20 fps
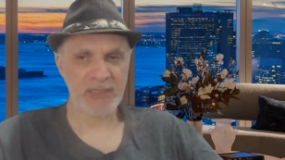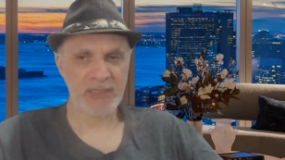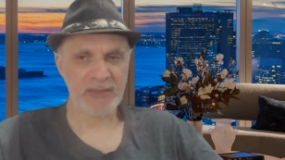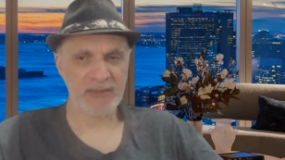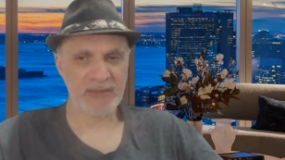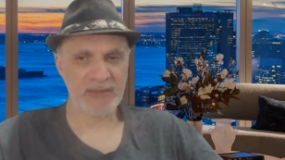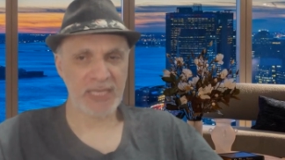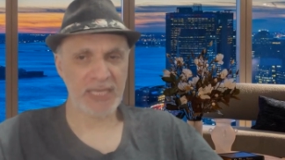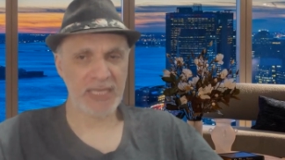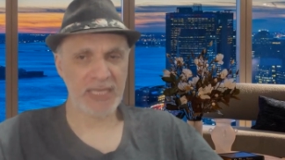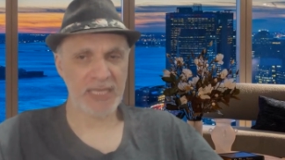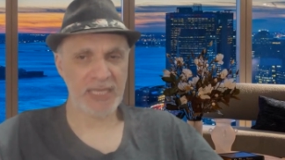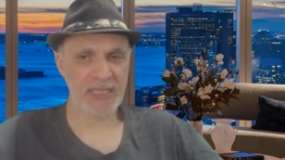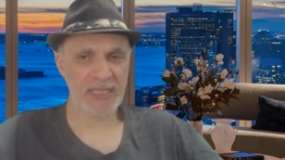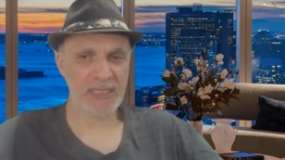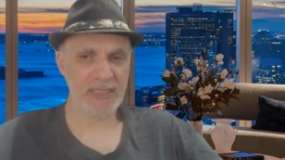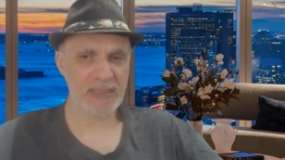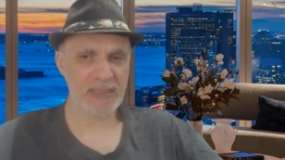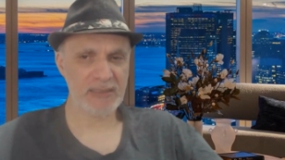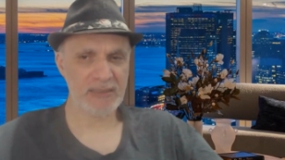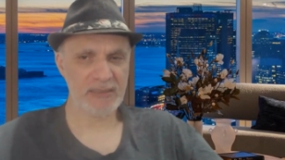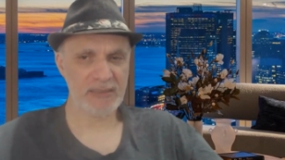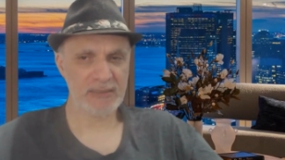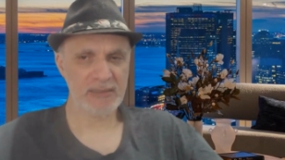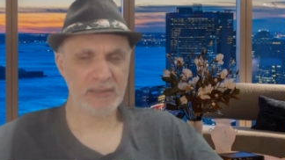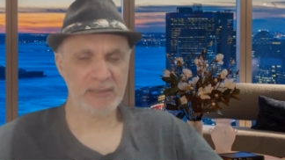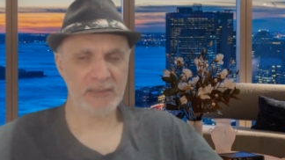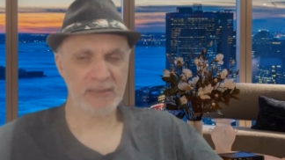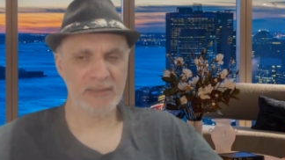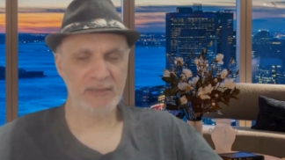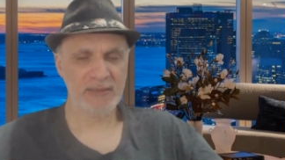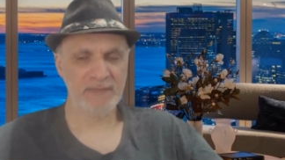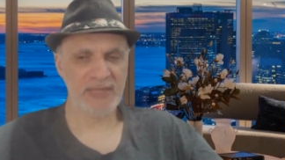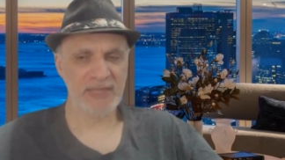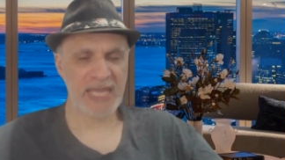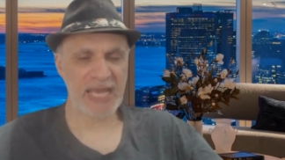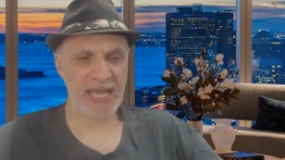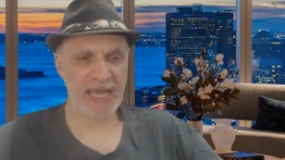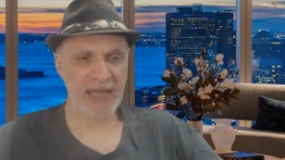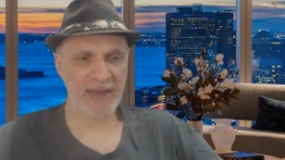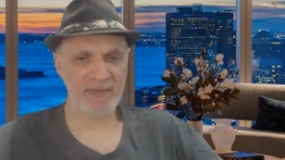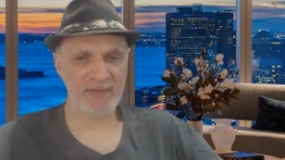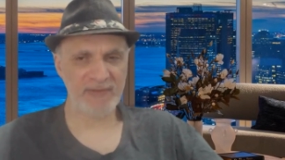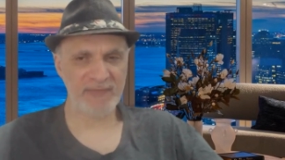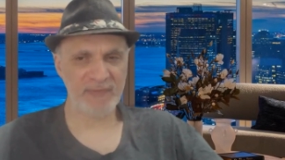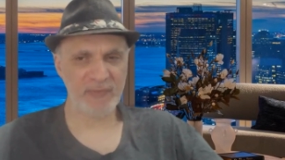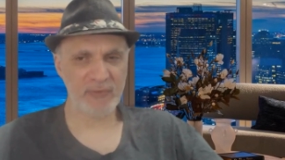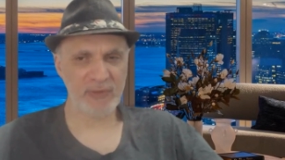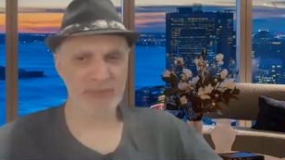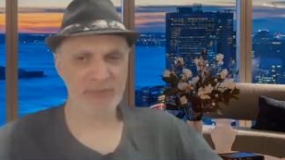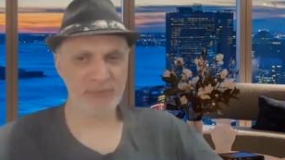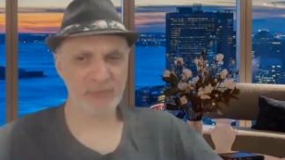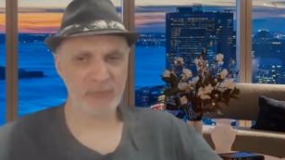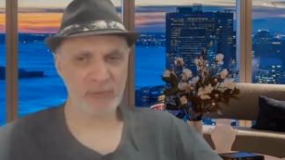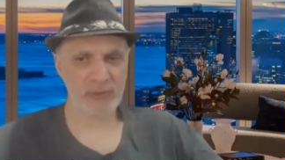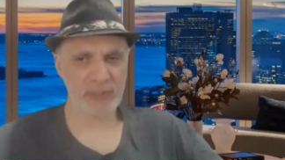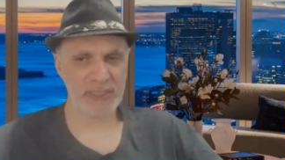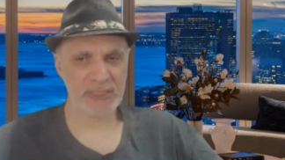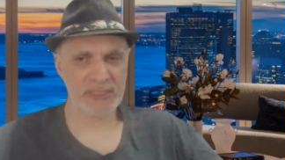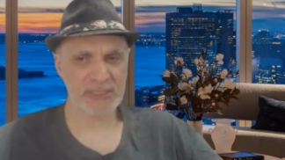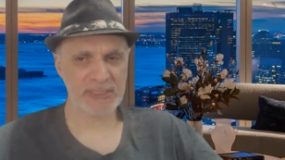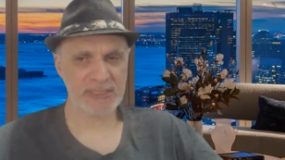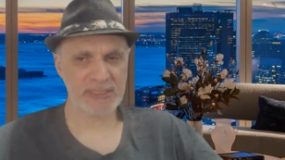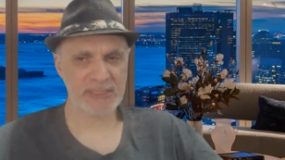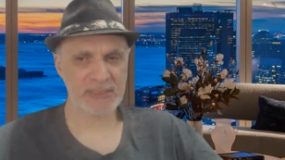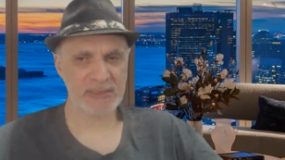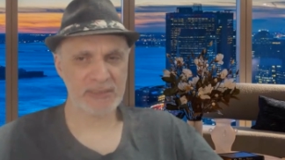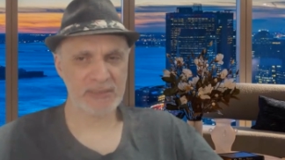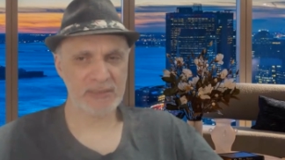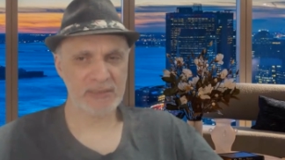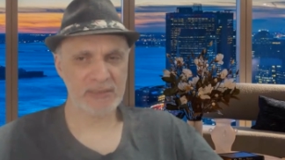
Then we have the four words